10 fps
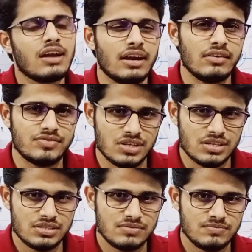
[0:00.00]
Based
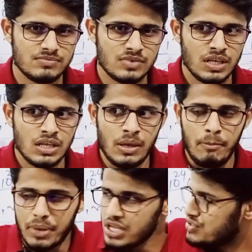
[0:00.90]
on these
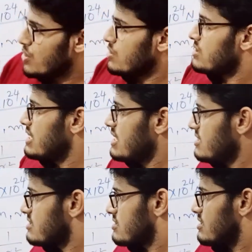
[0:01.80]

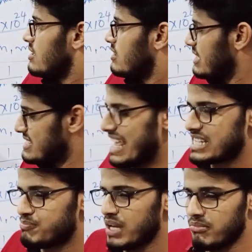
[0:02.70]

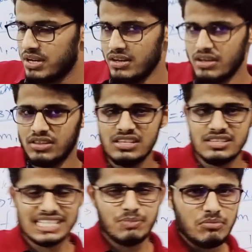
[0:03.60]
experiments, we can't say
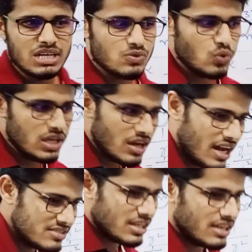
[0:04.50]
that the protons and
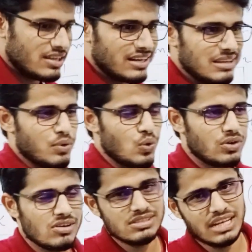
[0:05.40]
neutrons are having
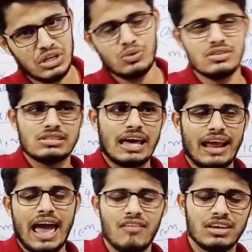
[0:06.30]

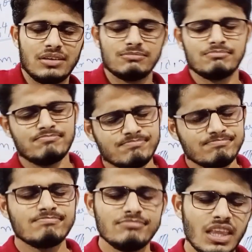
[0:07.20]
different
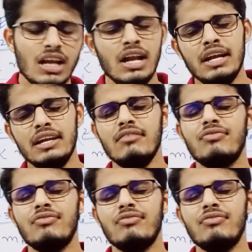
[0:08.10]
charge polarity.